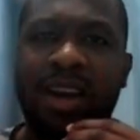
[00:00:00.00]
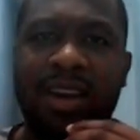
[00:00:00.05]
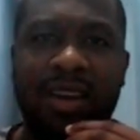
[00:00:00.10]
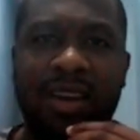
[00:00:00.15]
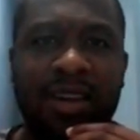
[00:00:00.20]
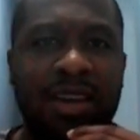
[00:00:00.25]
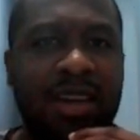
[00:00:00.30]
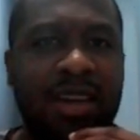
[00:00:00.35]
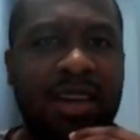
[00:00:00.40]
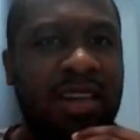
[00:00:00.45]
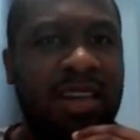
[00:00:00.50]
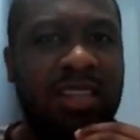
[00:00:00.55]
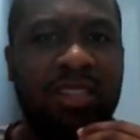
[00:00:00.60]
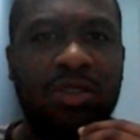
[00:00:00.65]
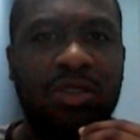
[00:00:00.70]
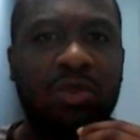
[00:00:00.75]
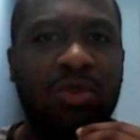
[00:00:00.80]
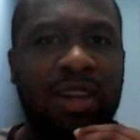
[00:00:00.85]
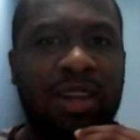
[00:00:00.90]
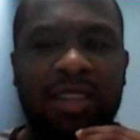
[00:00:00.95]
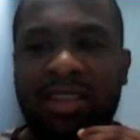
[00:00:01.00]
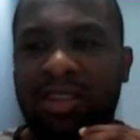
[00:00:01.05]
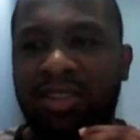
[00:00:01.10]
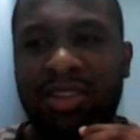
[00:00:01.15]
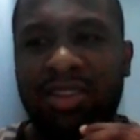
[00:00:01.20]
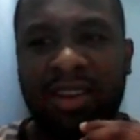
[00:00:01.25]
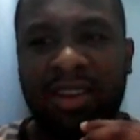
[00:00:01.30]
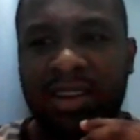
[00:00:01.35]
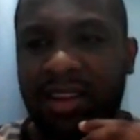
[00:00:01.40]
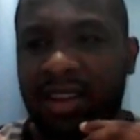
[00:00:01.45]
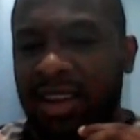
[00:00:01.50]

So yeah, it's great.